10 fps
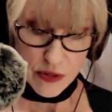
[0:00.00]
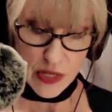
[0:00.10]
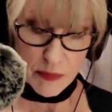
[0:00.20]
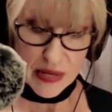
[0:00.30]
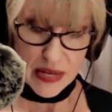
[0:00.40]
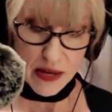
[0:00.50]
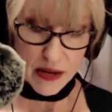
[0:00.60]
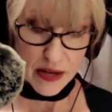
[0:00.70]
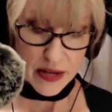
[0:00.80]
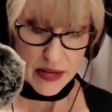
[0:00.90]

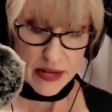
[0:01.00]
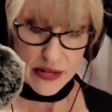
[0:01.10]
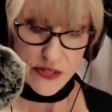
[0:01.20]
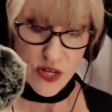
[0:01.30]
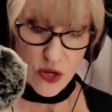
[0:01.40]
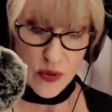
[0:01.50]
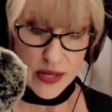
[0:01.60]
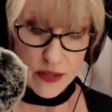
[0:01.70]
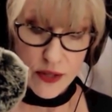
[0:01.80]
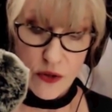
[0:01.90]

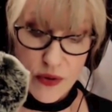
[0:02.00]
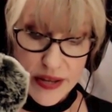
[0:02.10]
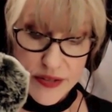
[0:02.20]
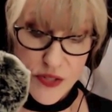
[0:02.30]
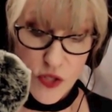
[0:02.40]
M-A-I-S-O-L-O-S,